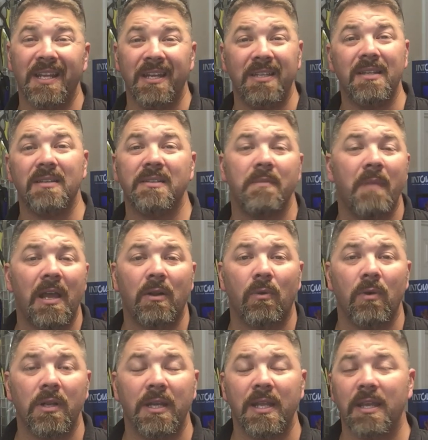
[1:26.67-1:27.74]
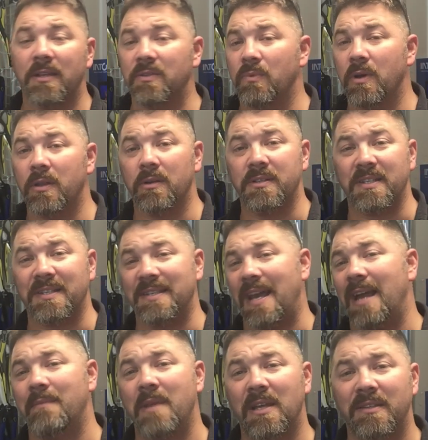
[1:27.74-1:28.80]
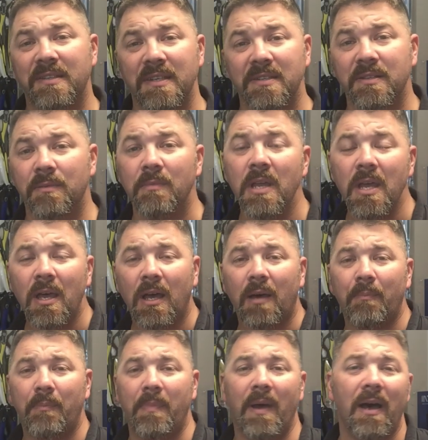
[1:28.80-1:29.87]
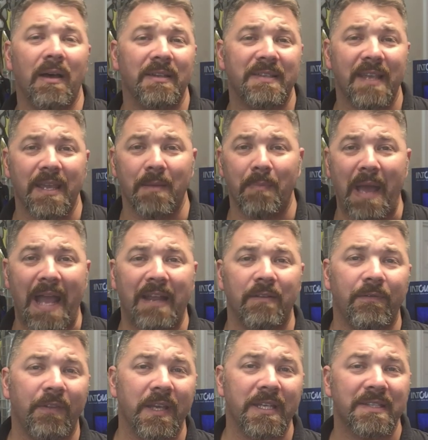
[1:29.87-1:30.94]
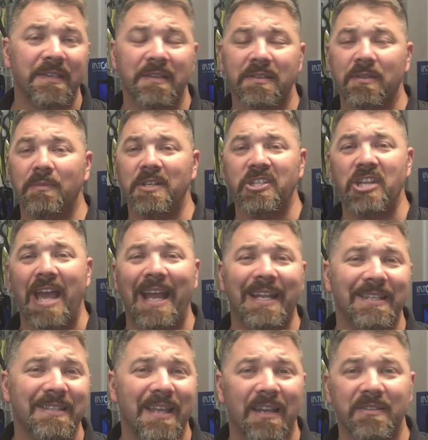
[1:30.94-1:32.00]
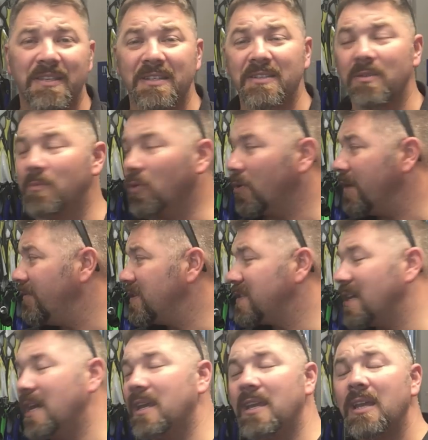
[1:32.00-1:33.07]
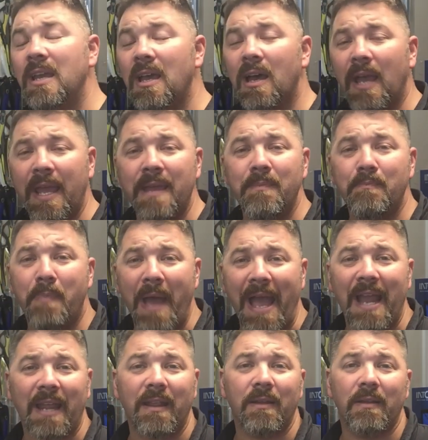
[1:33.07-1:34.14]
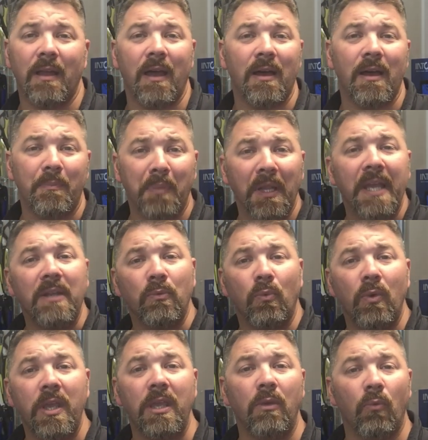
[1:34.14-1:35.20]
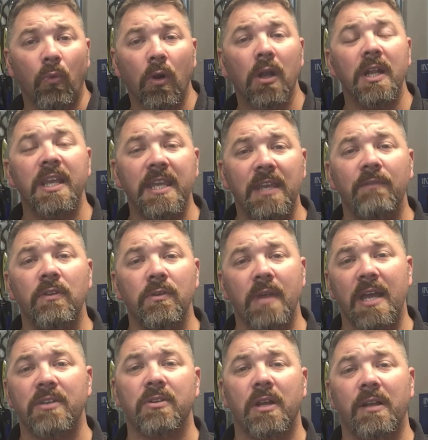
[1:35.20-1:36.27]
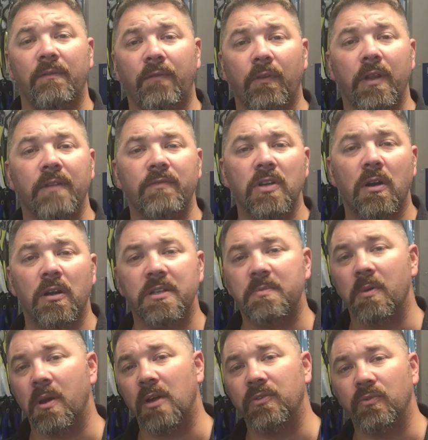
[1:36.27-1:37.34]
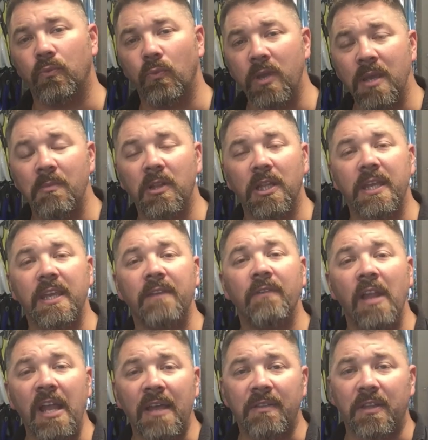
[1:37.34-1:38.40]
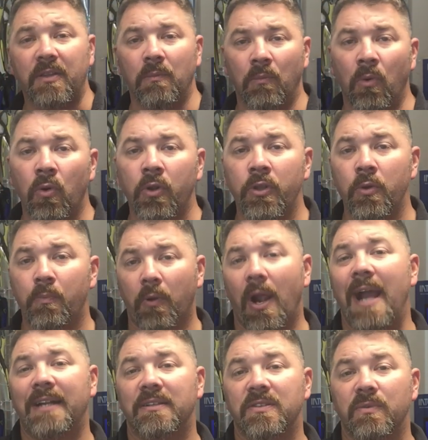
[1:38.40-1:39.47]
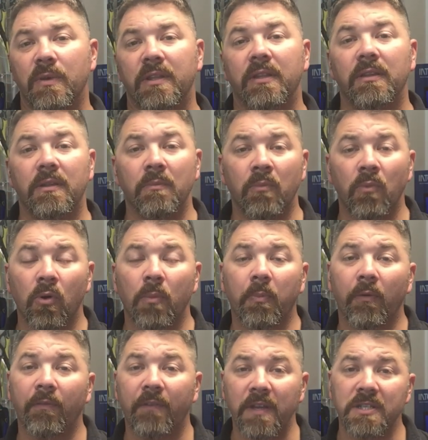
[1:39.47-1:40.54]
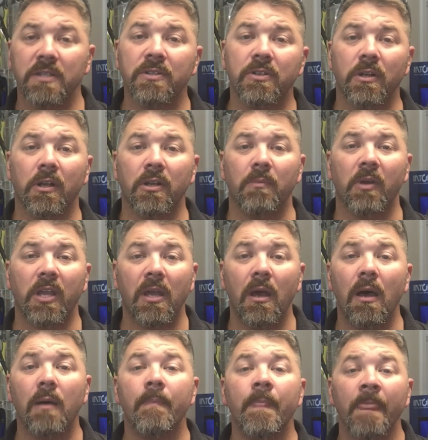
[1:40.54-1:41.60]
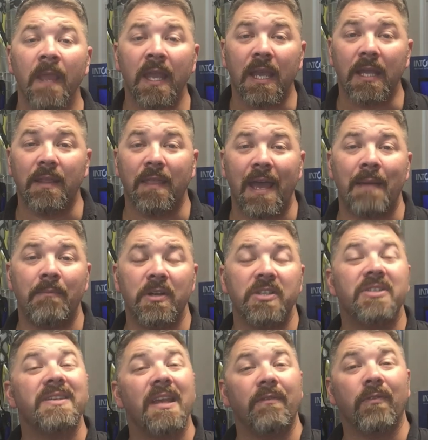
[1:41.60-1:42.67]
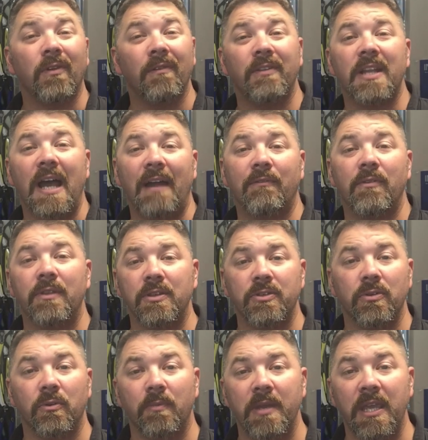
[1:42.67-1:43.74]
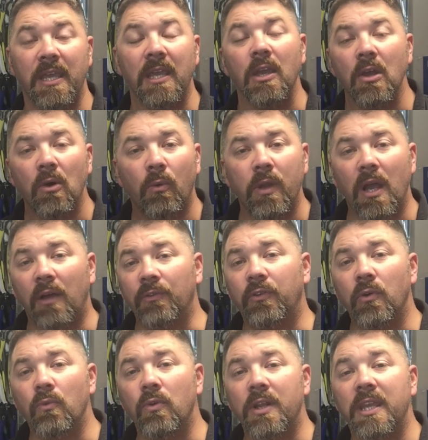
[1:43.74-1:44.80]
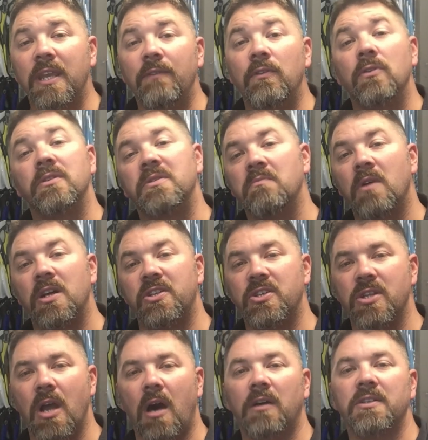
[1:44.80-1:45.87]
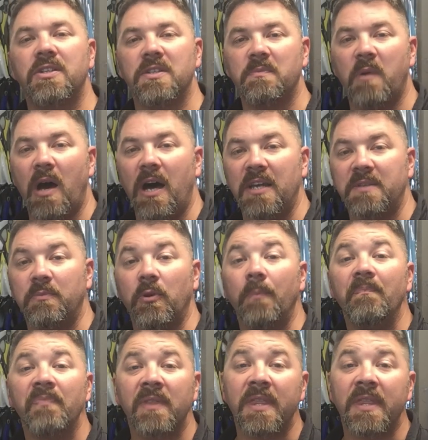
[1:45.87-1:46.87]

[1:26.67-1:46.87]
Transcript: And it doesn't matter what it is, whether it's a side mount system, say a back inflate system, a jacket style system, or even say a back plate and wing. We're going to give you that training free of charge, because we believe that the more you practice with it, the more proficient you're going to become, and that much safer of a diver that you'll be. We also want to give you as much knowledge as possible.